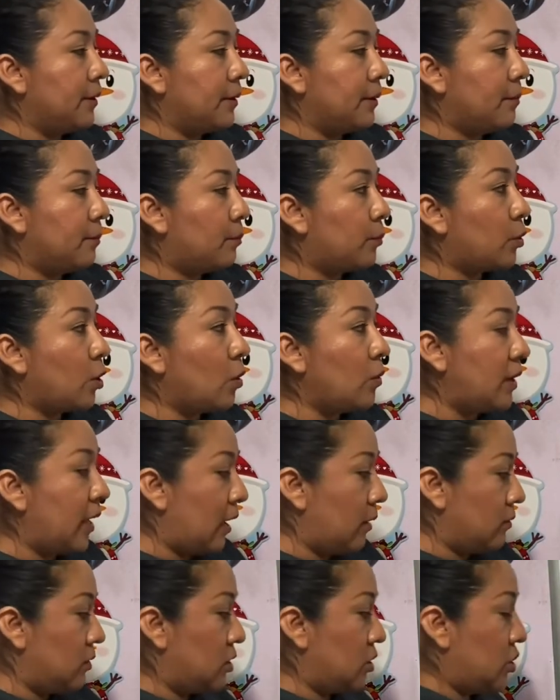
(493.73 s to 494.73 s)

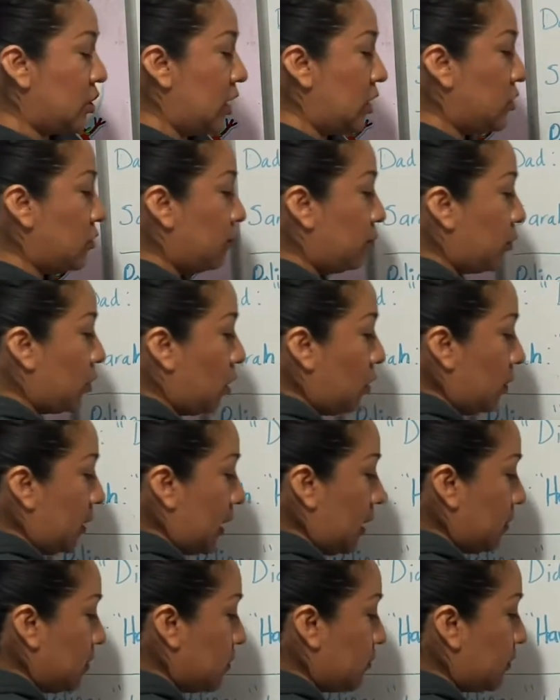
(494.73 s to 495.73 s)
Pronouns, change of
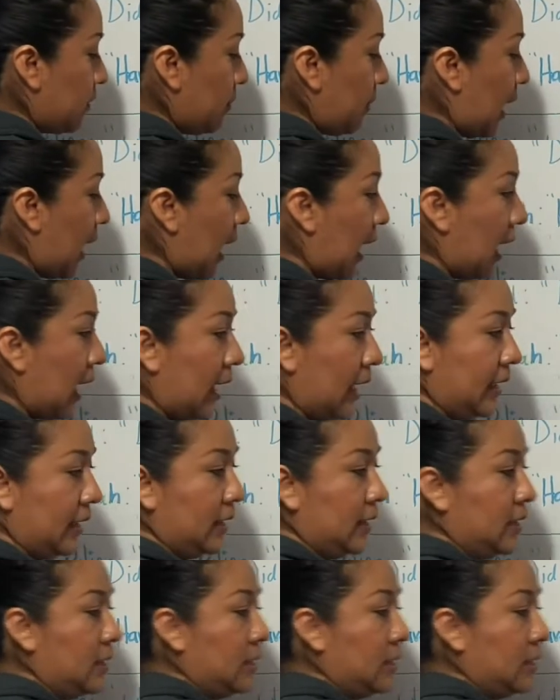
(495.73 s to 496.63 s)
pronouns from I